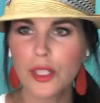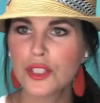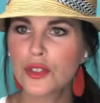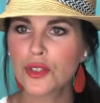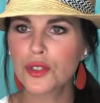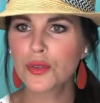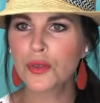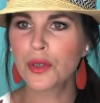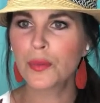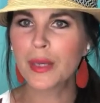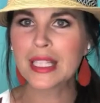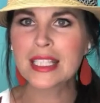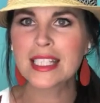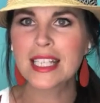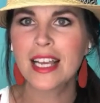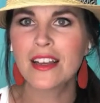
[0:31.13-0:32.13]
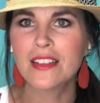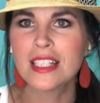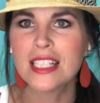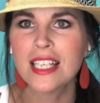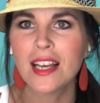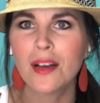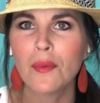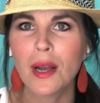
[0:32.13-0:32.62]
What's Your Story Wednesday on the
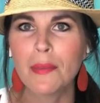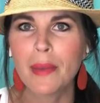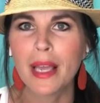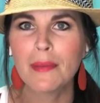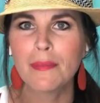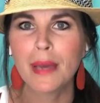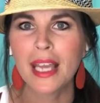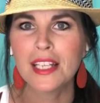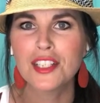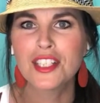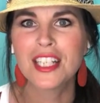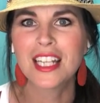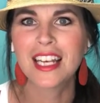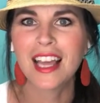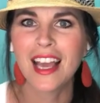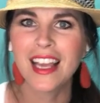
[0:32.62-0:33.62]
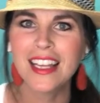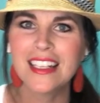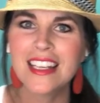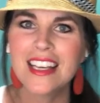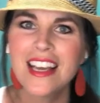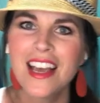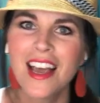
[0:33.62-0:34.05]
DIY Paint page tonight.